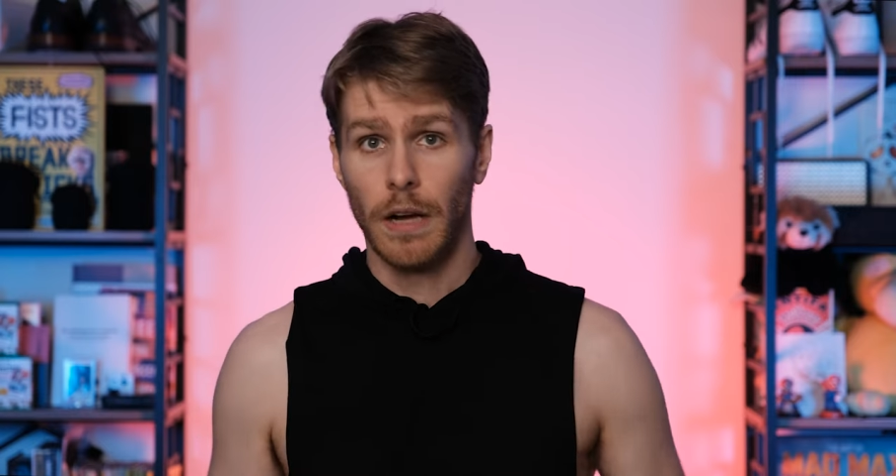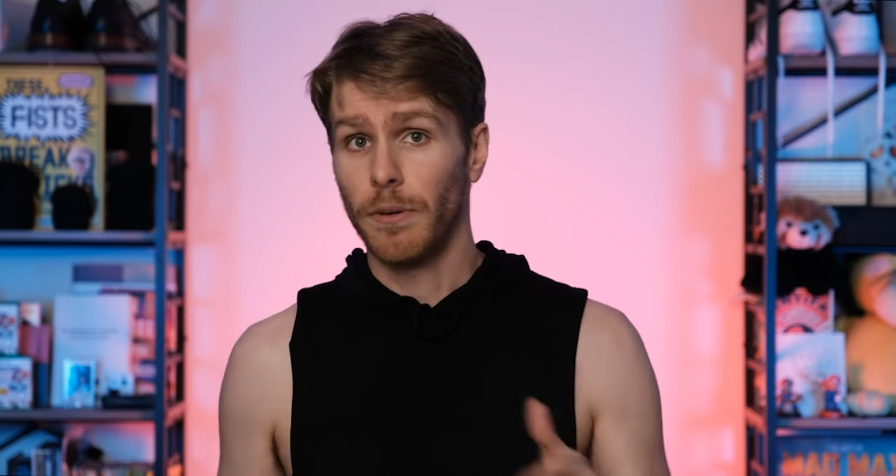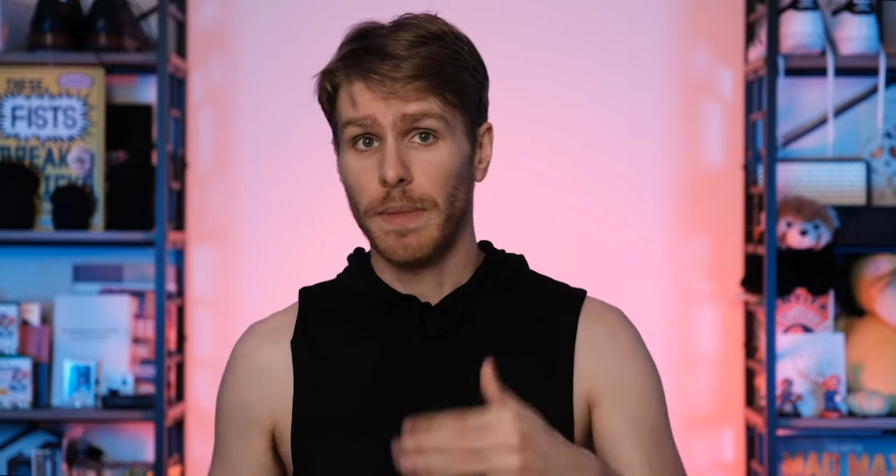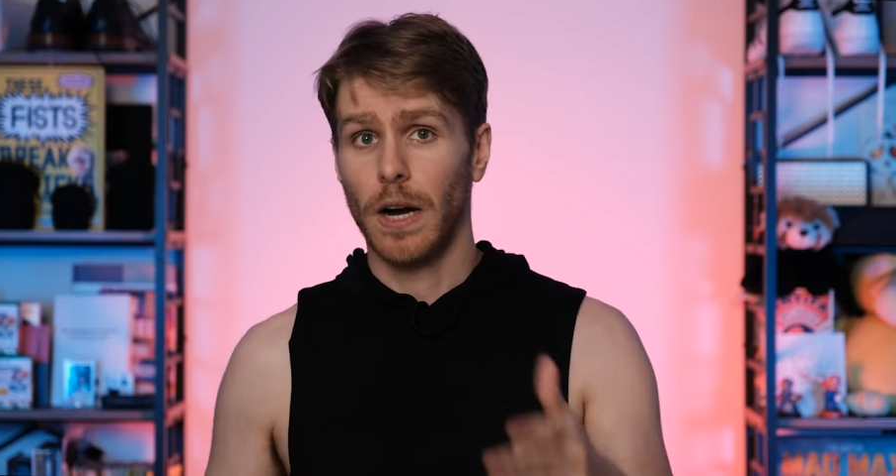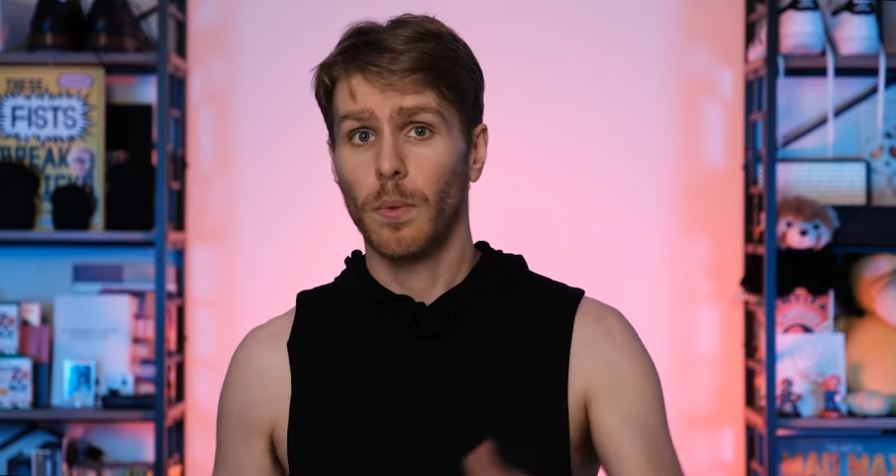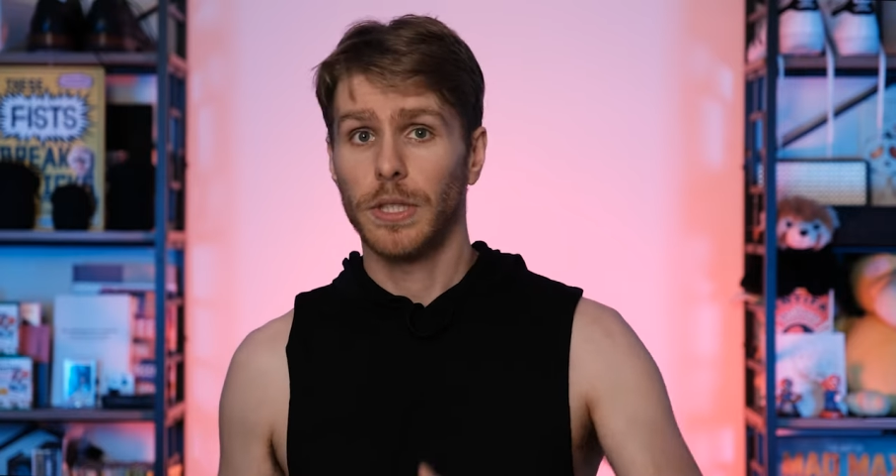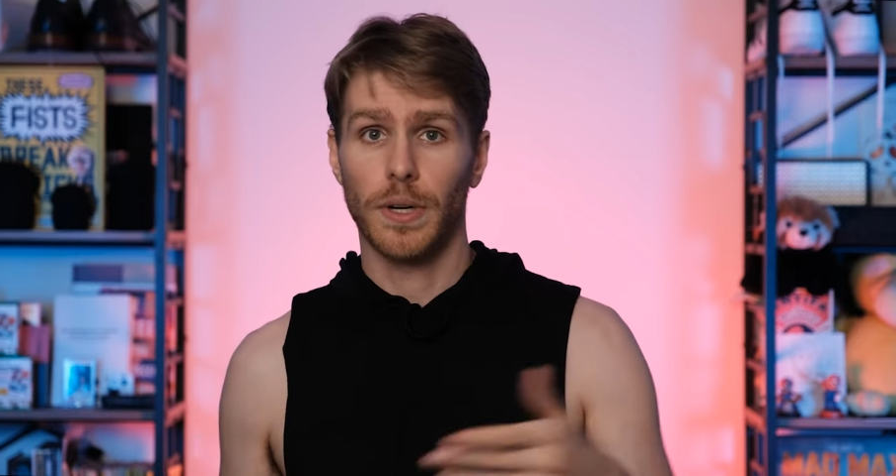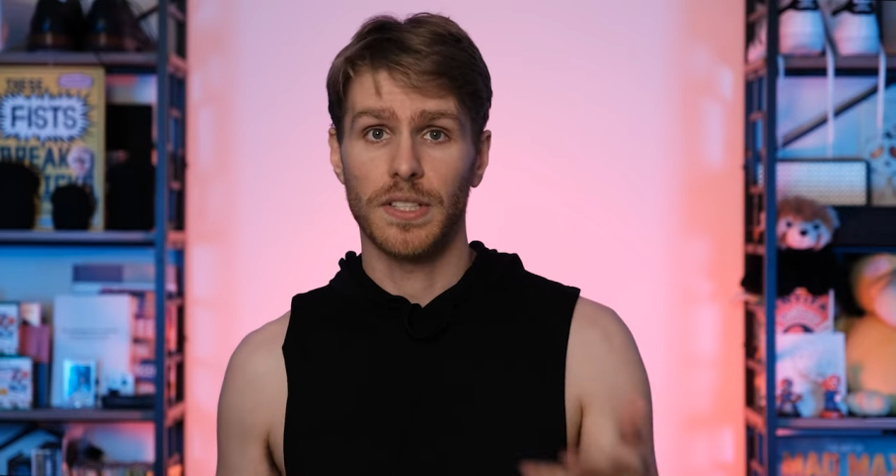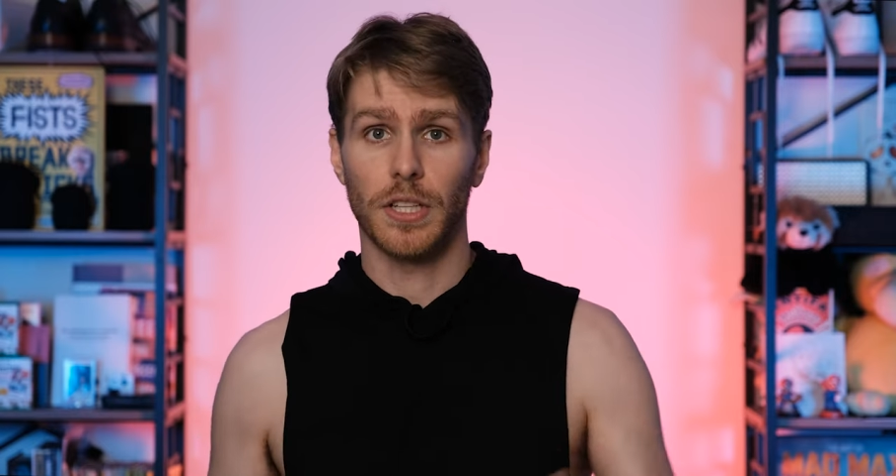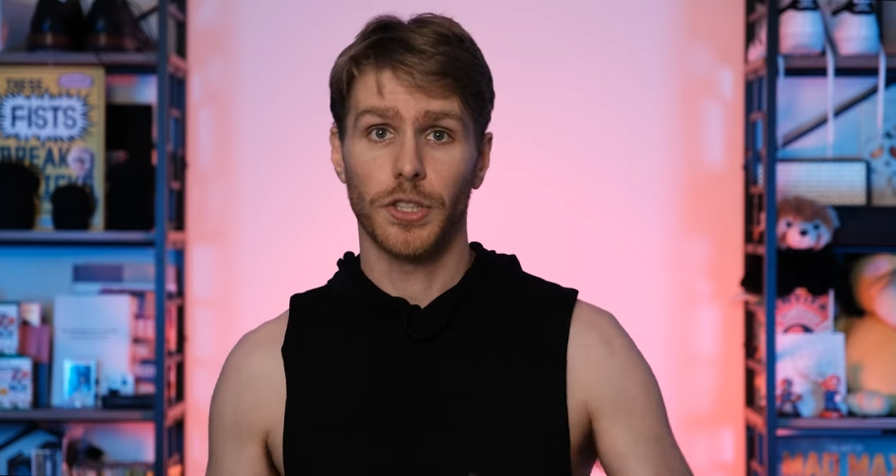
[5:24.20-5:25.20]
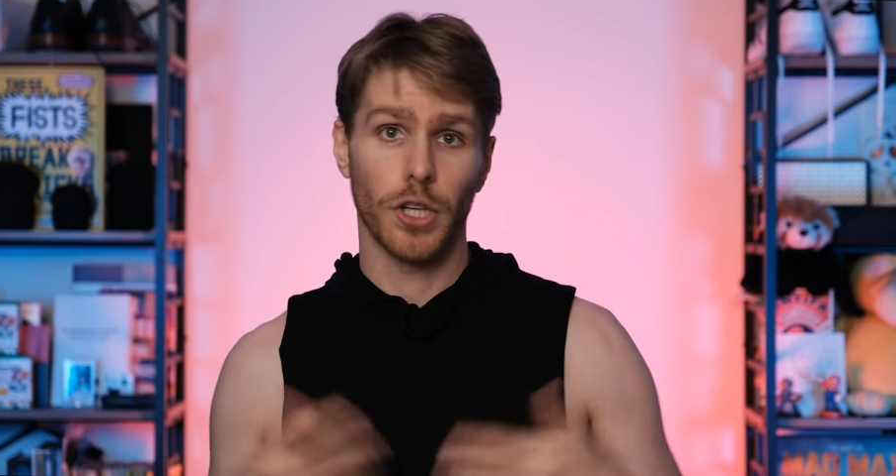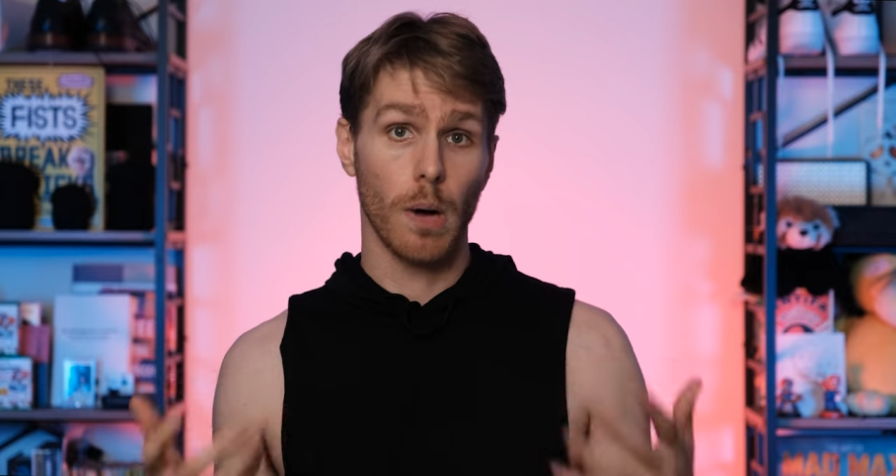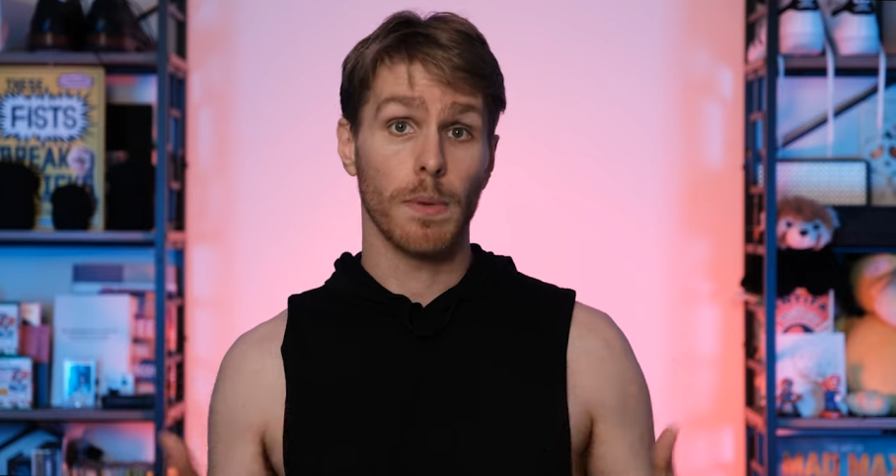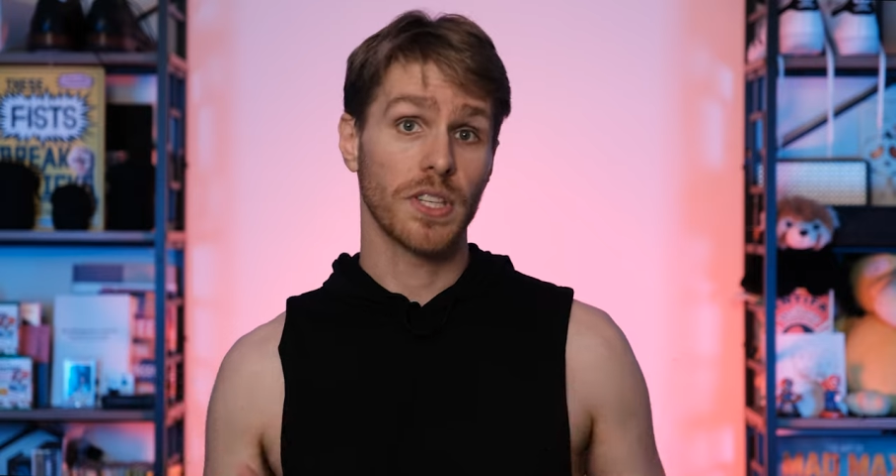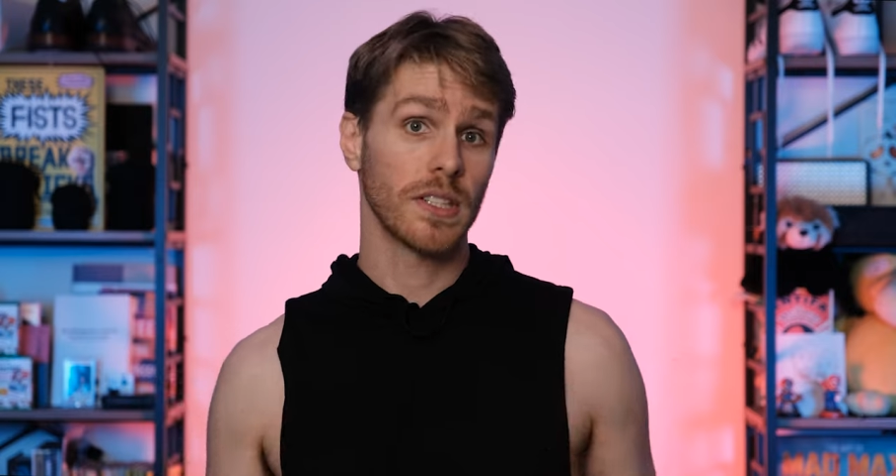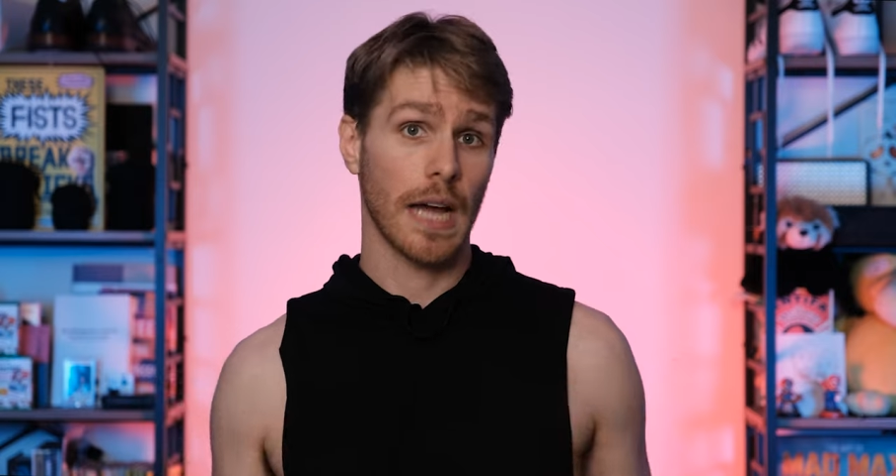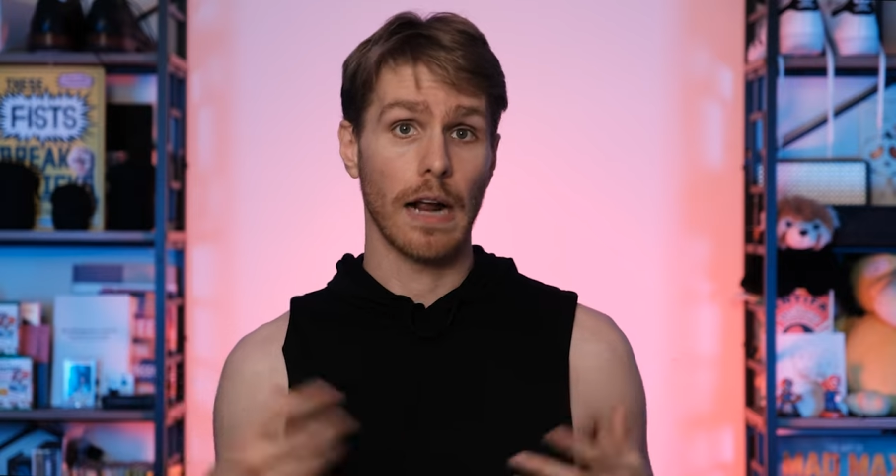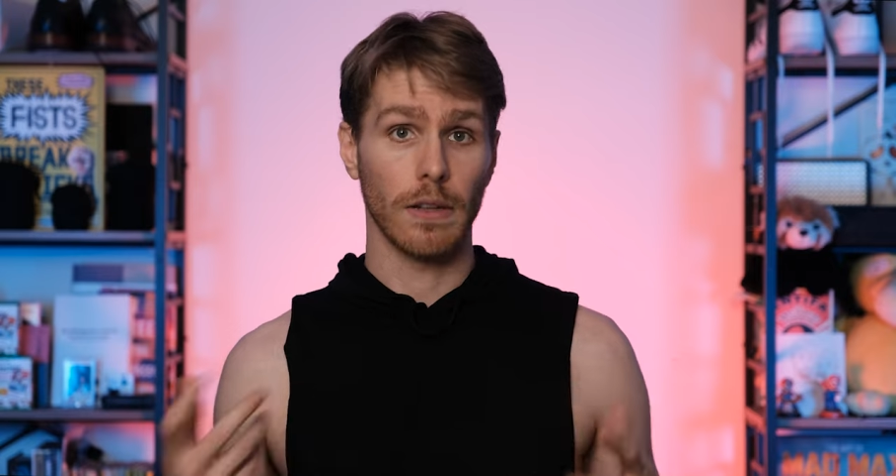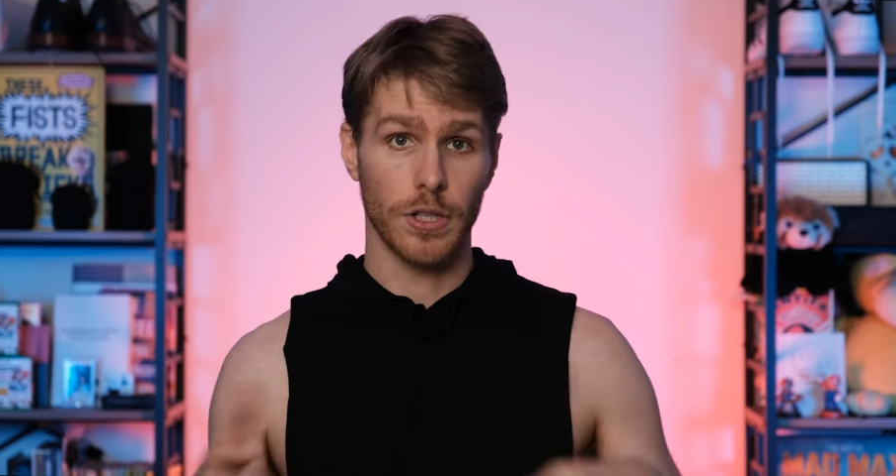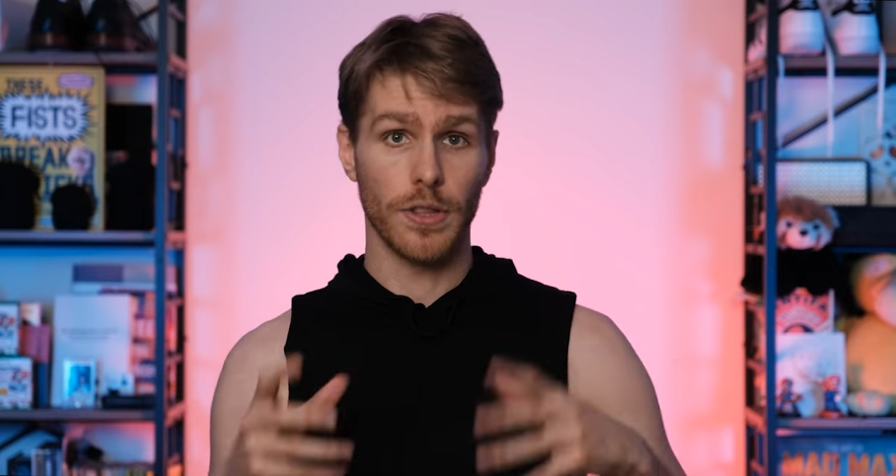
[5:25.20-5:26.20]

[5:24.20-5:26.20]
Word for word: From there, we transition almost entirely